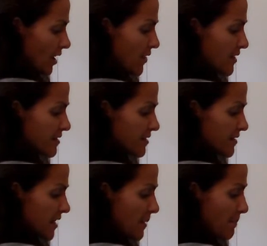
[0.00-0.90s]
and this
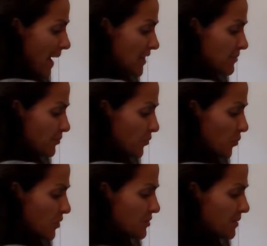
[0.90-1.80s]
is a batch
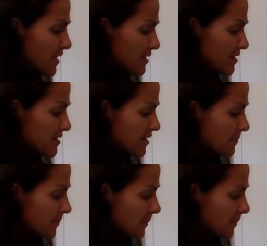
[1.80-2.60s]
brew, which means